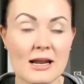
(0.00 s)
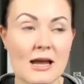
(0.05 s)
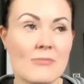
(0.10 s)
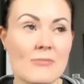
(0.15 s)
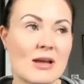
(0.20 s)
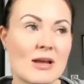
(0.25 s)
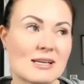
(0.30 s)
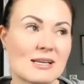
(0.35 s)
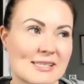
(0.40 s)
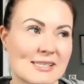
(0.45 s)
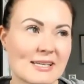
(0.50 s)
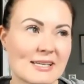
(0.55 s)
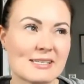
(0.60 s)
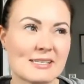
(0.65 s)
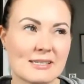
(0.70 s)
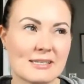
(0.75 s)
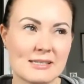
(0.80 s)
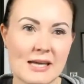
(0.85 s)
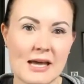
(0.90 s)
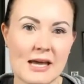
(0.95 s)
I make 6
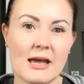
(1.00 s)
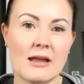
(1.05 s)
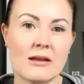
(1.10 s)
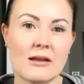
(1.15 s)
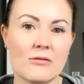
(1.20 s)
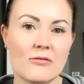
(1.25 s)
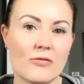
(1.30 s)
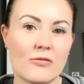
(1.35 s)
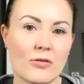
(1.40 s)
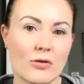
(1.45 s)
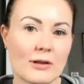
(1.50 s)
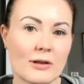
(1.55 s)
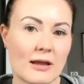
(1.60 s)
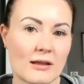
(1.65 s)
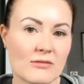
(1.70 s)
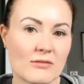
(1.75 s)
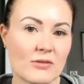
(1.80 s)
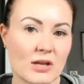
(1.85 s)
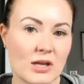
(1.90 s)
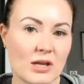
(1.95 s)
to 10 full-length
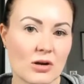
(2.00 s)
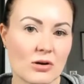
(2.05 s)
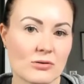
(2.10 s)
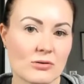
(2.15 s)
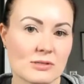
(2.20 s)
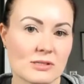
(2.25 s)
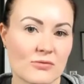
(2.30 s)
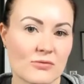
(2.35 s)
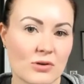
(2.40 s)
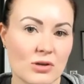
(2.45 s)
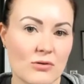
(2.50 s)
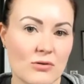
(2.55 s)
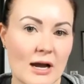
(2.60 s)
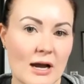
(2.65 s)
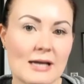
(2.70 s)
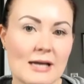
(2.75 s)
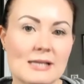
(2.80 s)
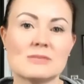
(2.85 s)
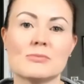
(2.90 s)
videos for you guys,